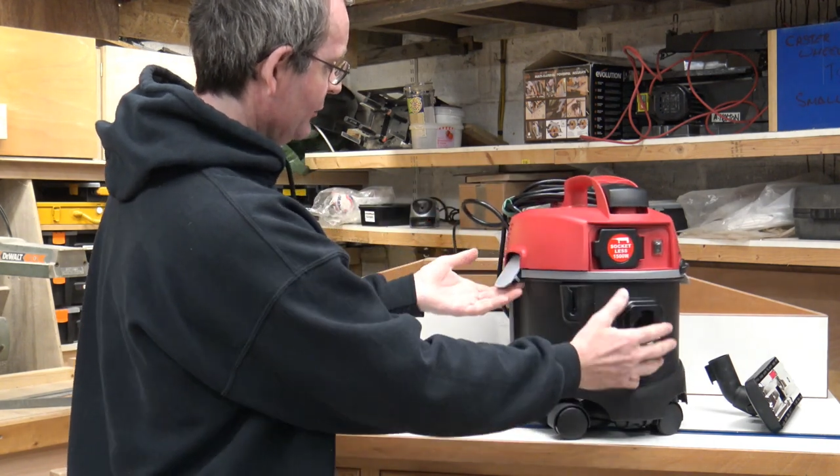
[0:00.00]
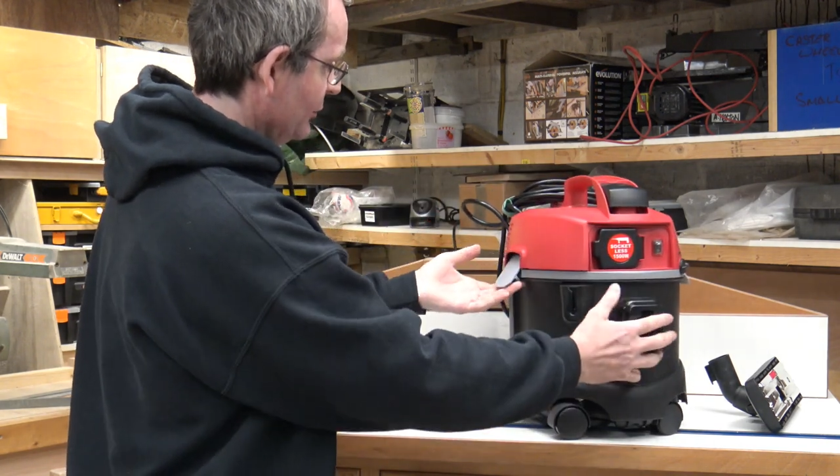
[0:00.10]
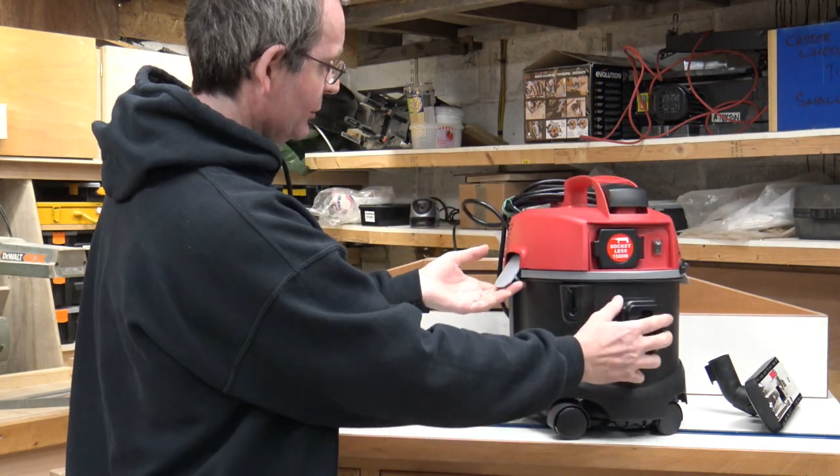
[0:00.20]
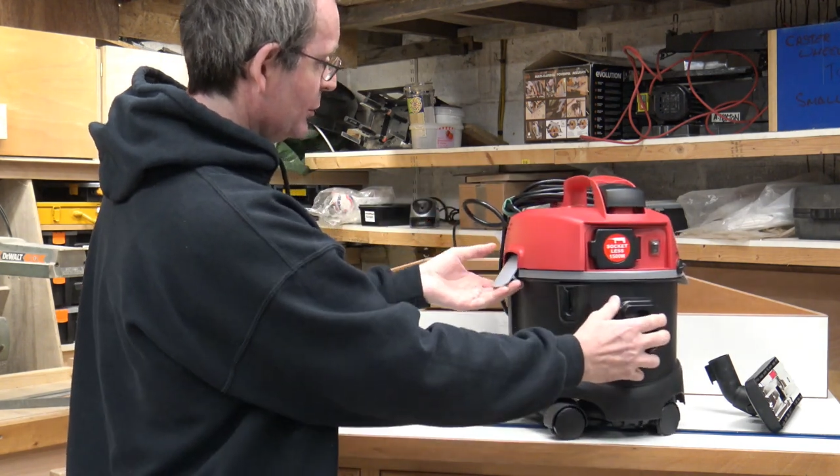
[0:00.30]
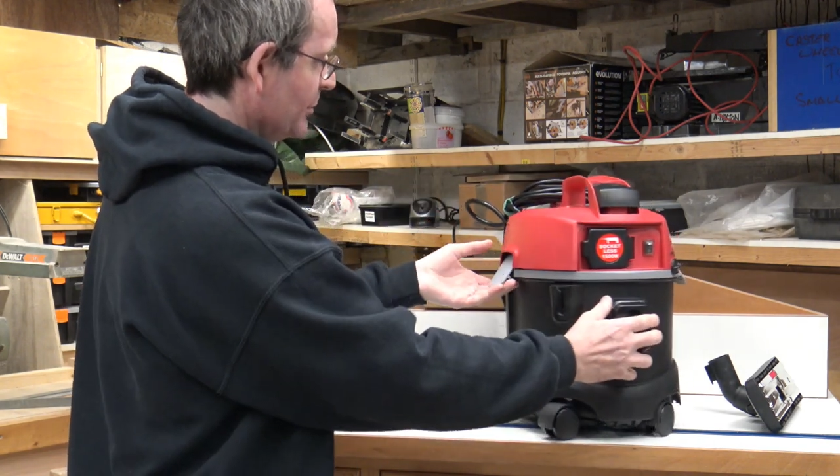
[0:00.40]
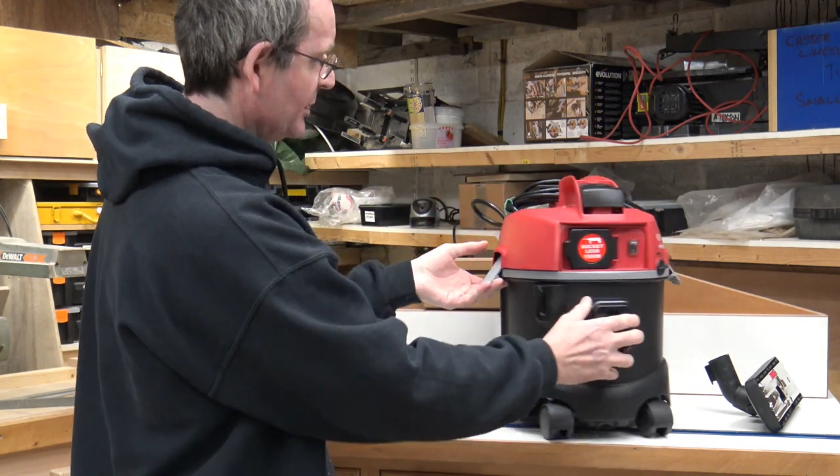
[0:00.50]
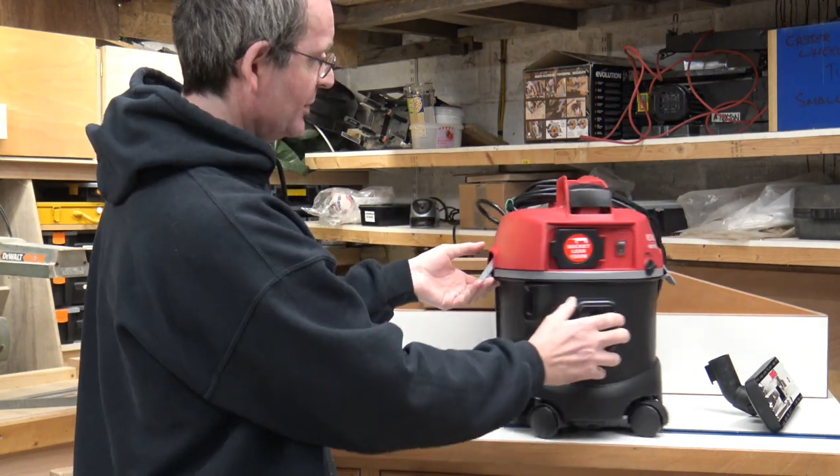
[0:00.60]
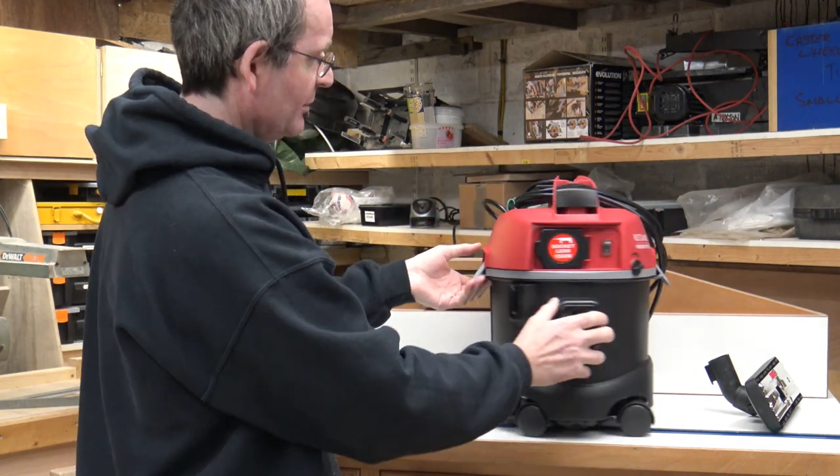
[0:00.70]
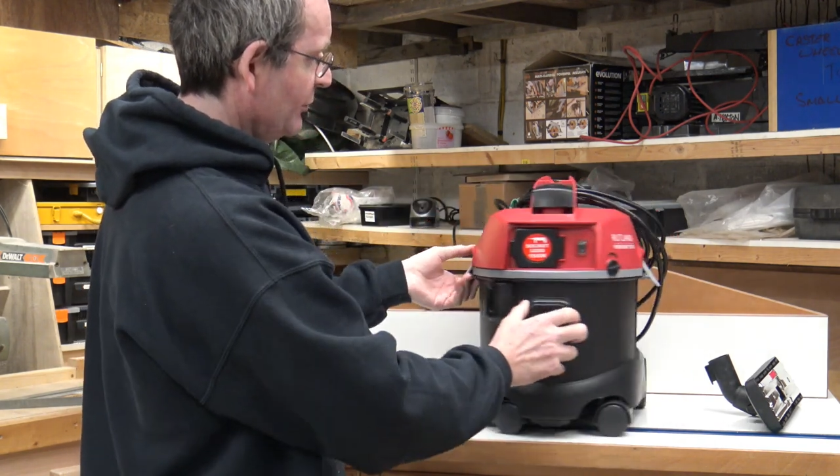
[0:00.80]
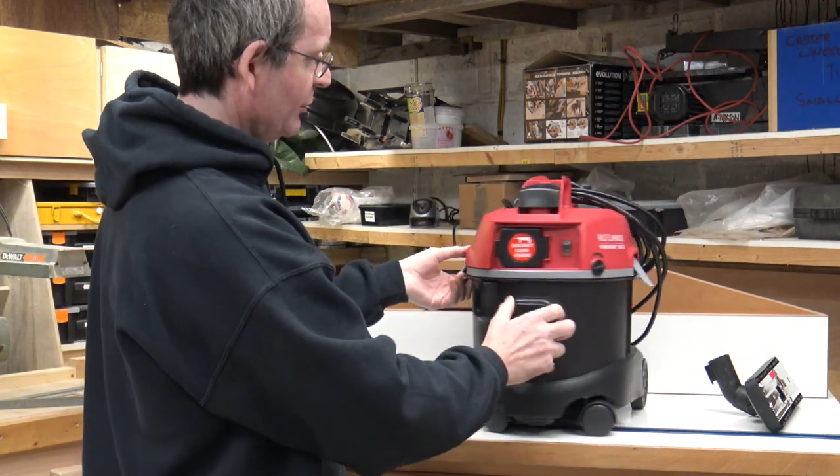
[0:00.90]
so you would be
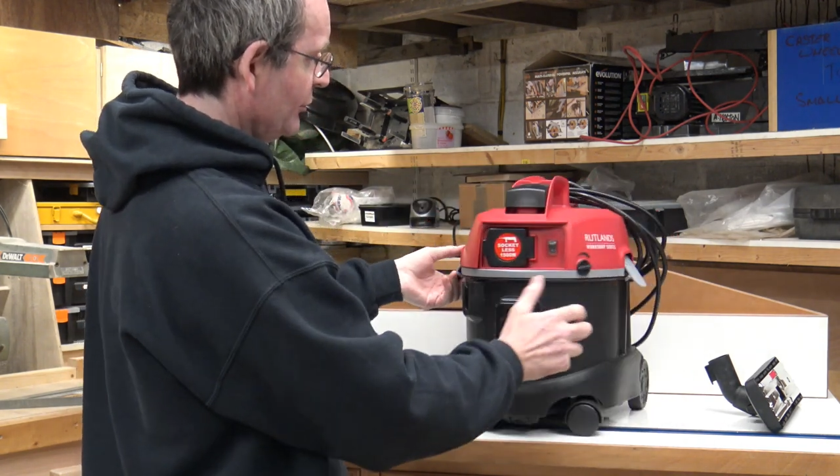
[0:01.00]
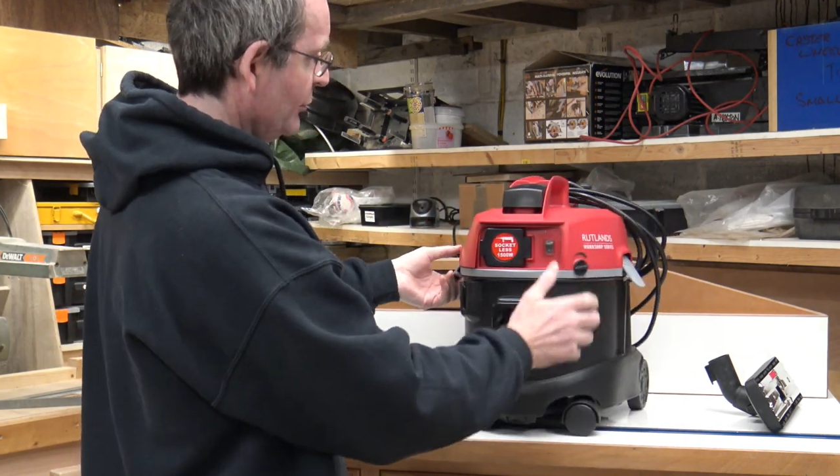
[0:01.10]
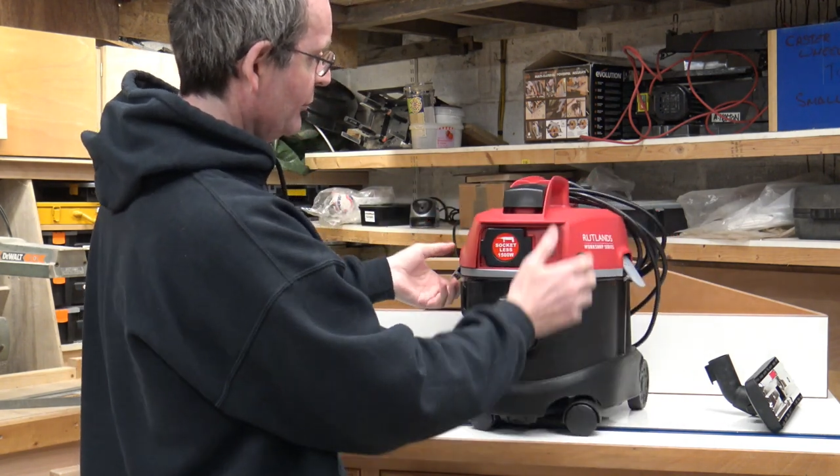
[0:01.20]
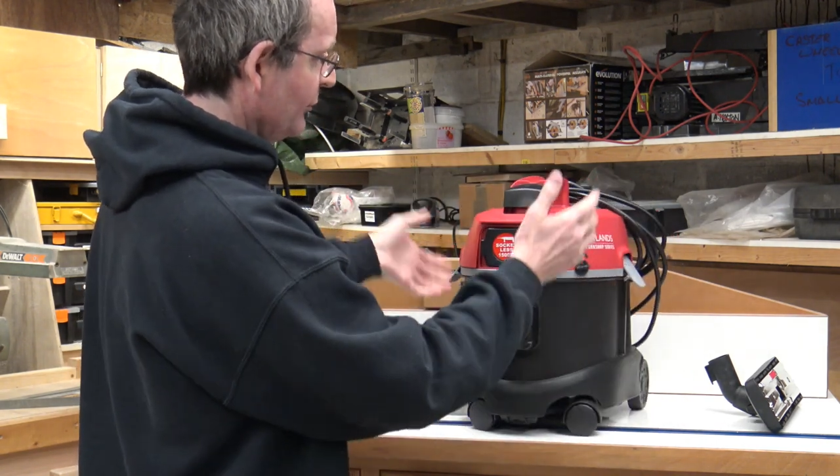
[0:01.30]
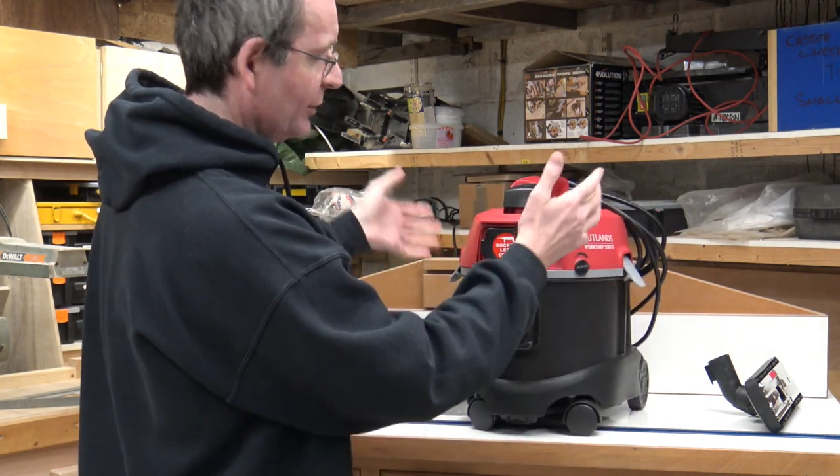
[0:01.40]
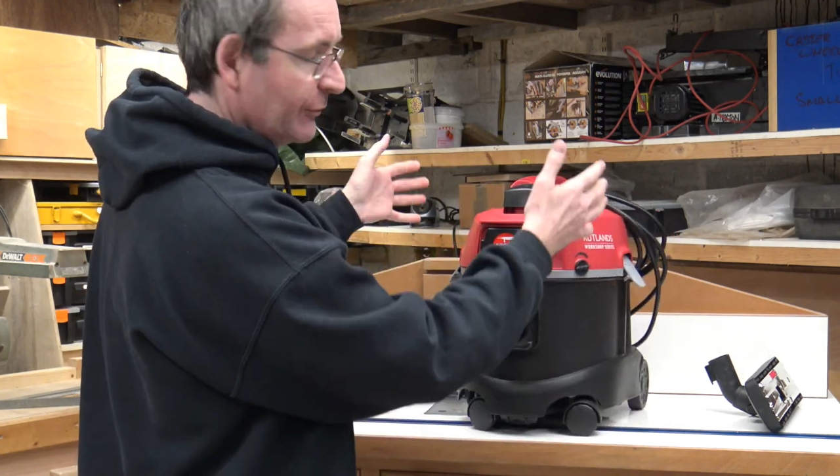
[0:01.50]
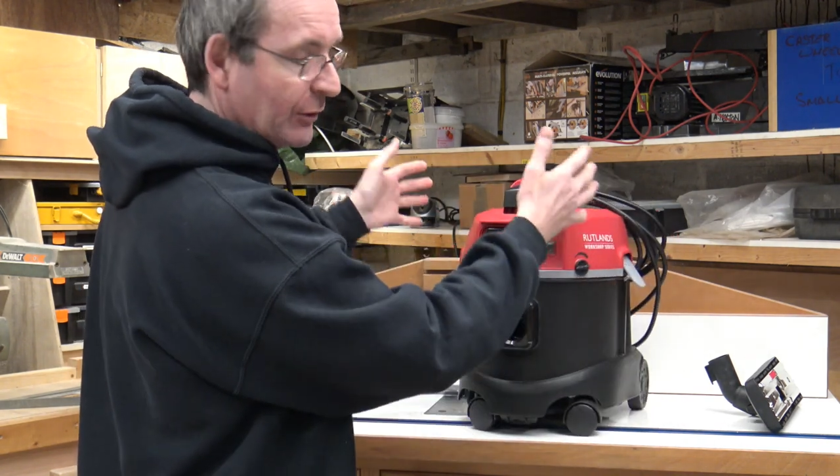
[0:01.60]
able to, so, so for,